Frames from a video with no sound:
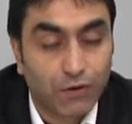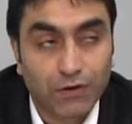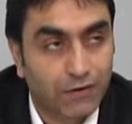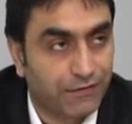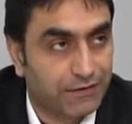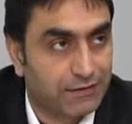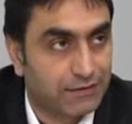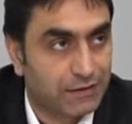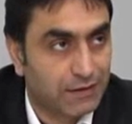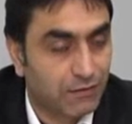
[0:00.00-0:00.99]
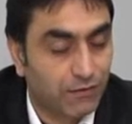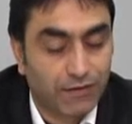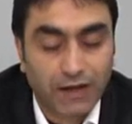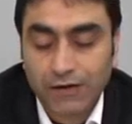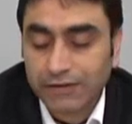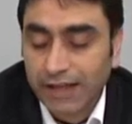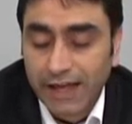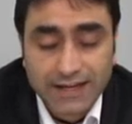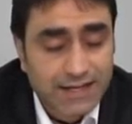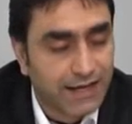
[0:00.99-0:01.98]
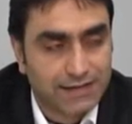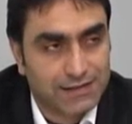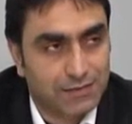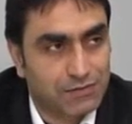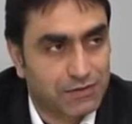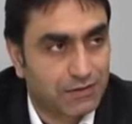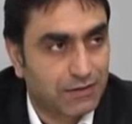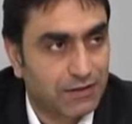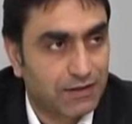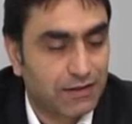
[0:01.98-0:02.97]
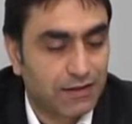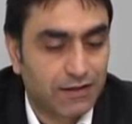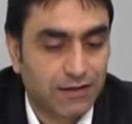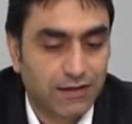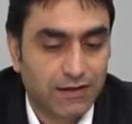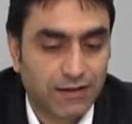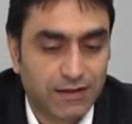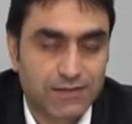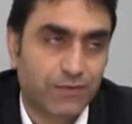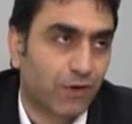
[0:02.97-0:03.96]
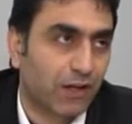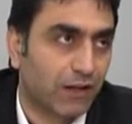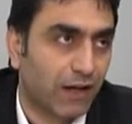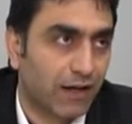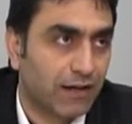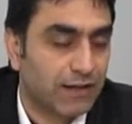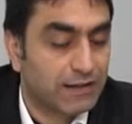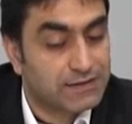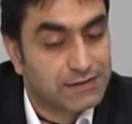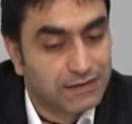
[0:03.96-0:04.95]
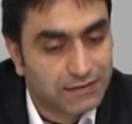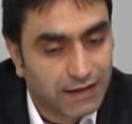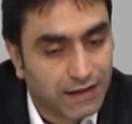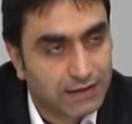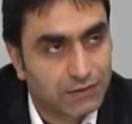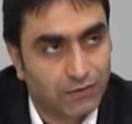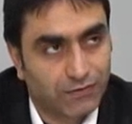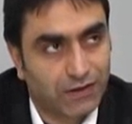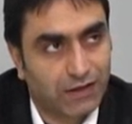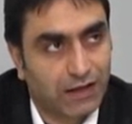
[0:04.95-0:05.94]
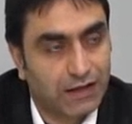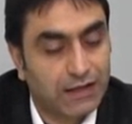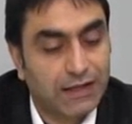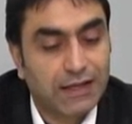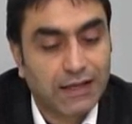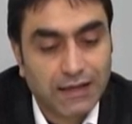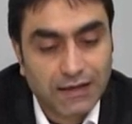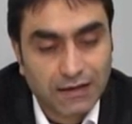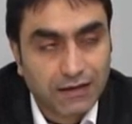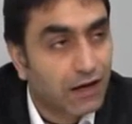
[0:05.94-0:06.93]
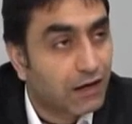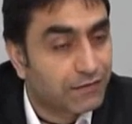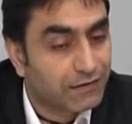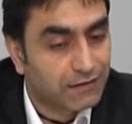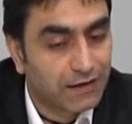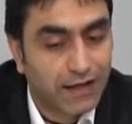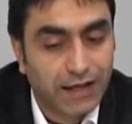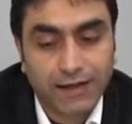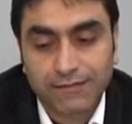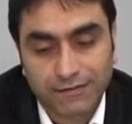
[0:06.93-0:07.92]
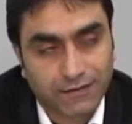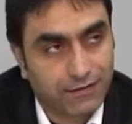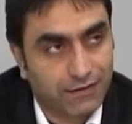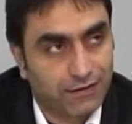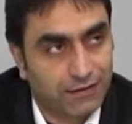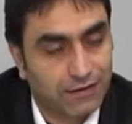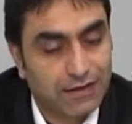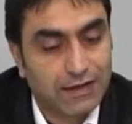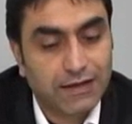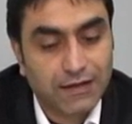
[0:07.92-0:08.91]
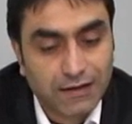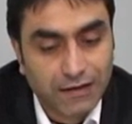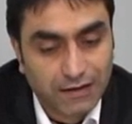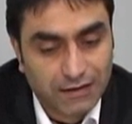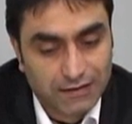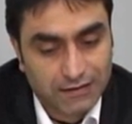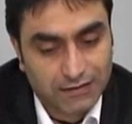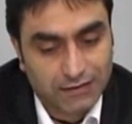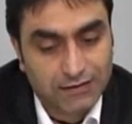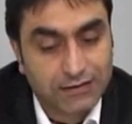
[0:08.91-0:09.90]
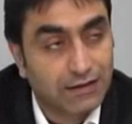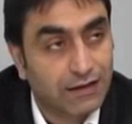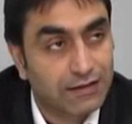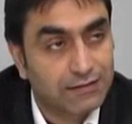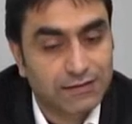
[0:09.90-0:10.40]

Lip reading: is for Allah, is in the hand of Allah. He governed everything. He created everything, whether it is